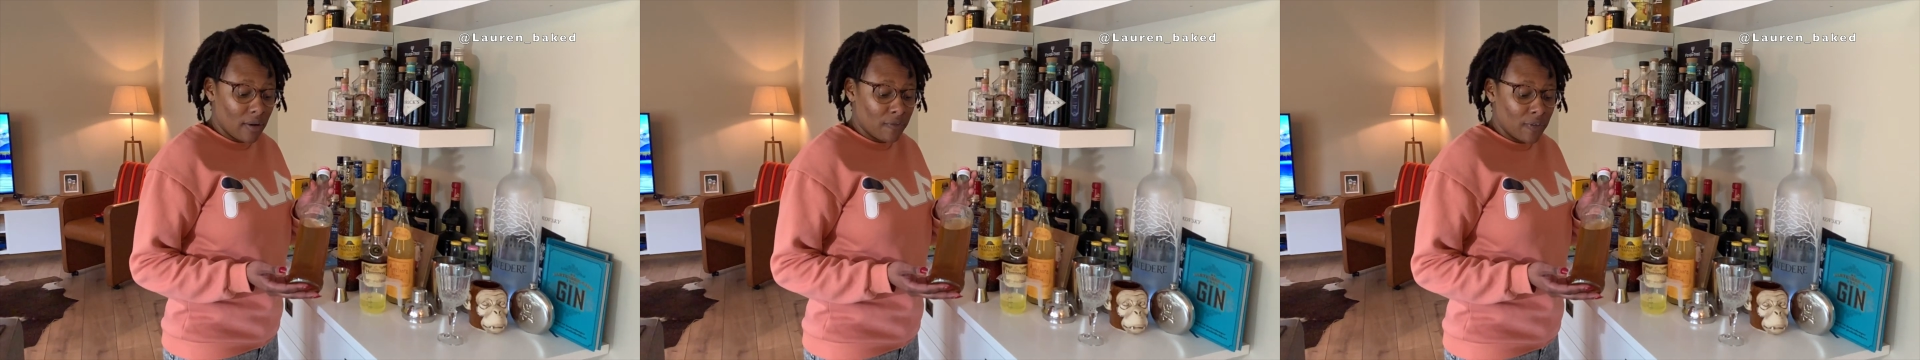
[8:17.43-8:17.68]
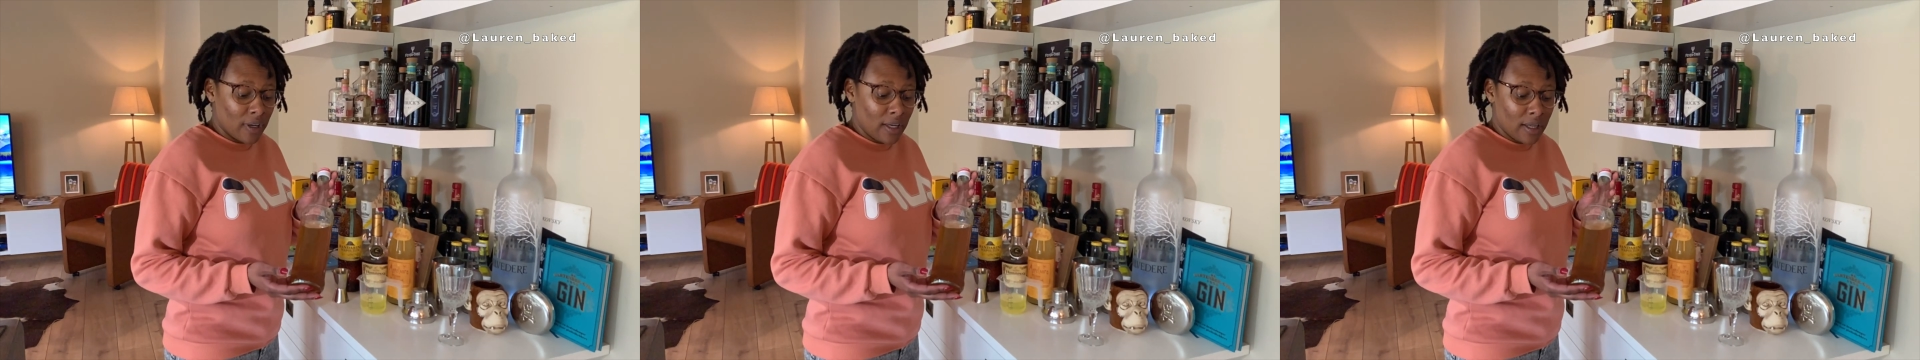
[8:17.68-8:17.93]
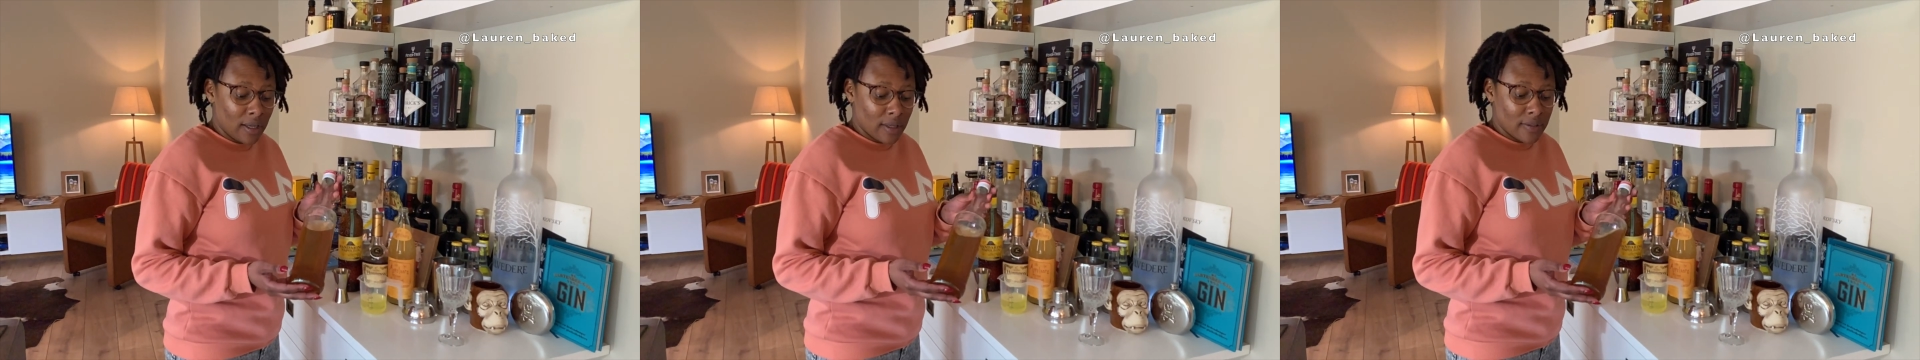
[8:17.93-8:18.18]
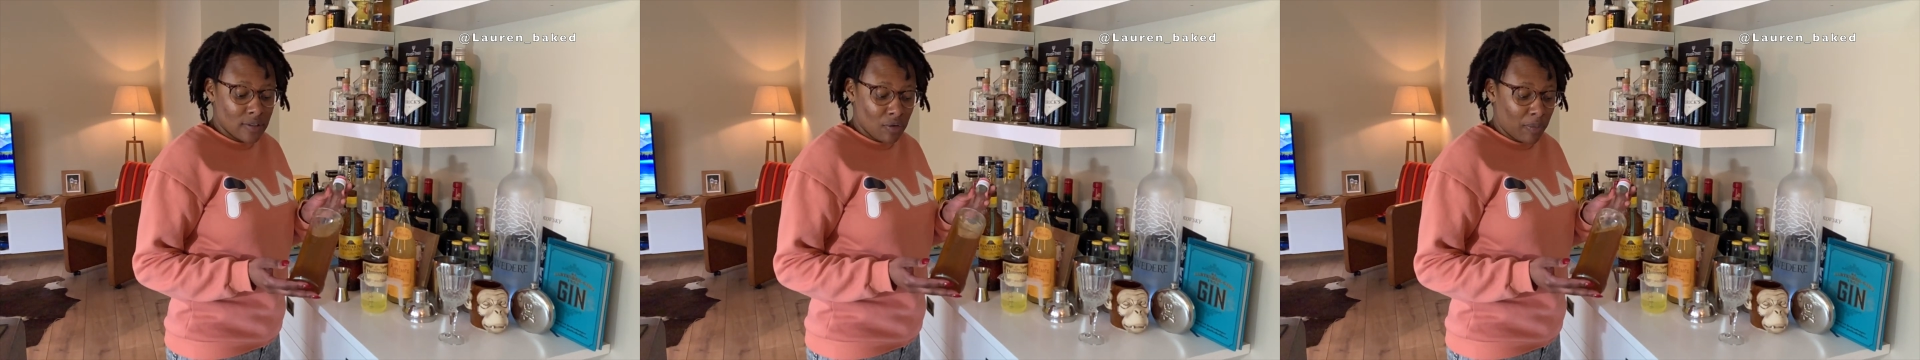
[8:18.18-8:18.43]
vanilla
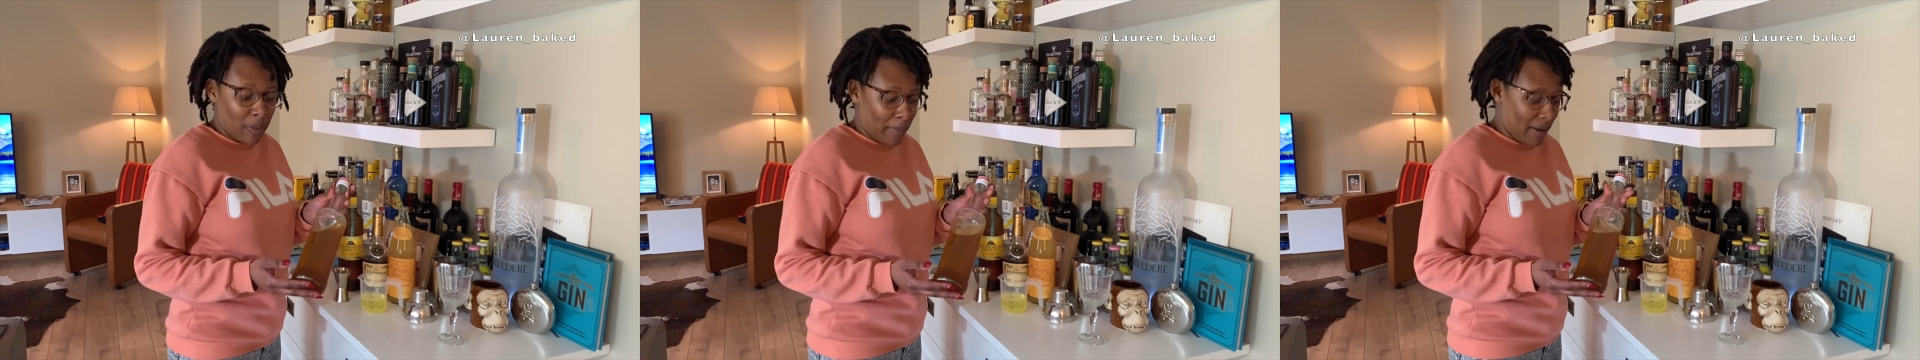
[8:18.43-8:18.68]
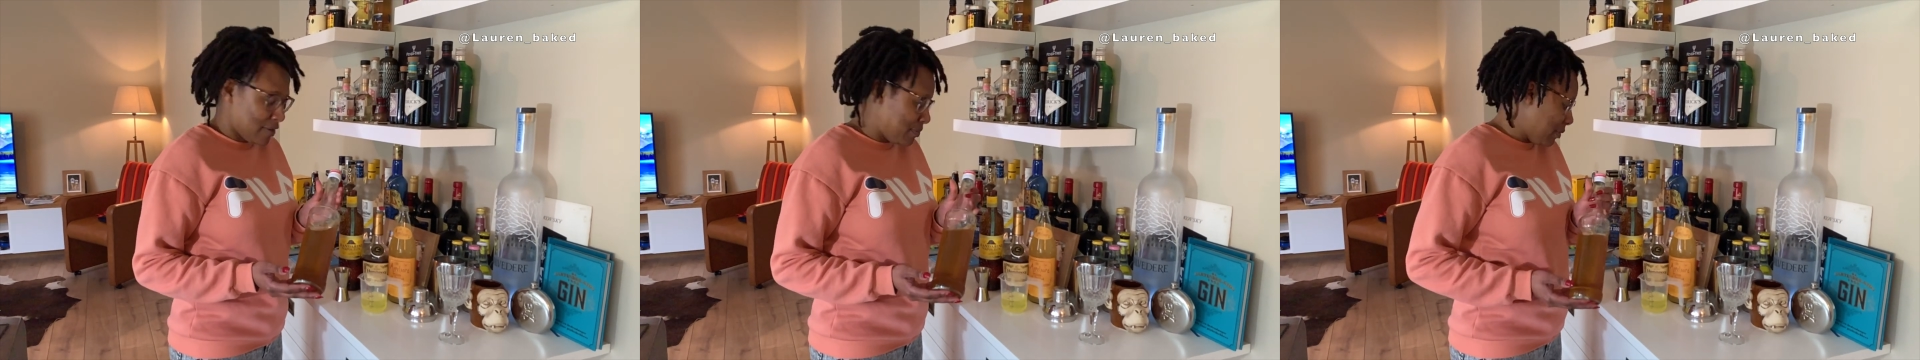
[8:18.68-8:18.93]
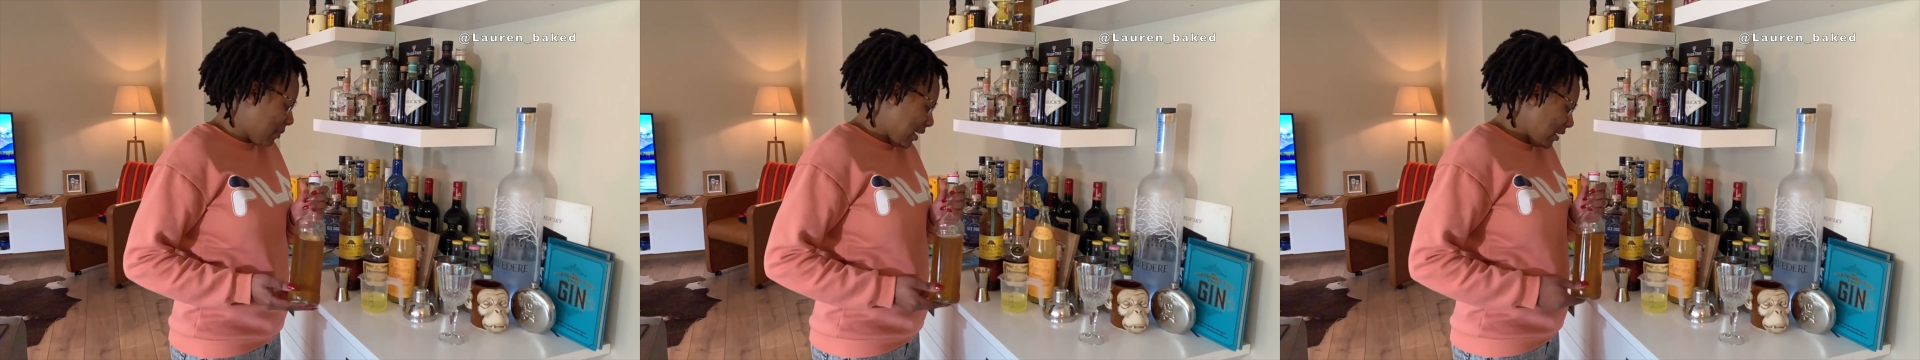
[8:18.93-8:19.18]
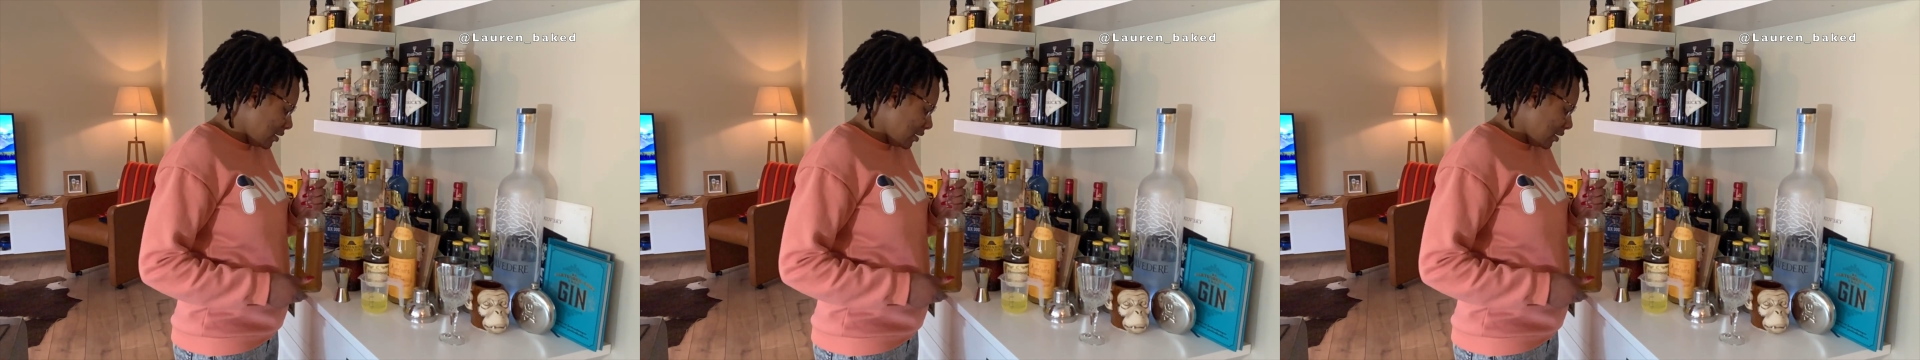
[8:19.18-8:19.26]
syrup that my husband made.